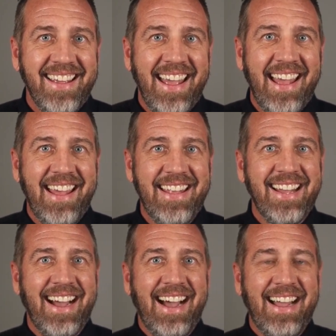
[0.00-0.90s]
And
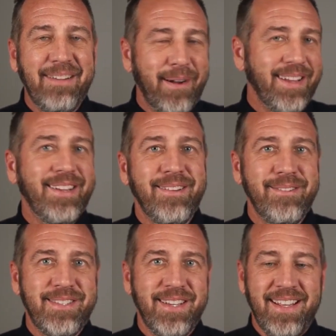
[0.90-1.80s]
I want you
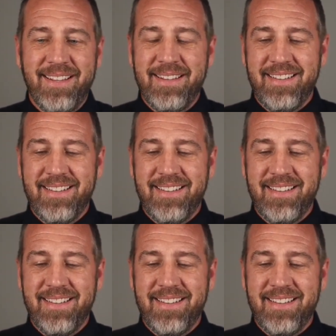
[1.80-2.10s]
to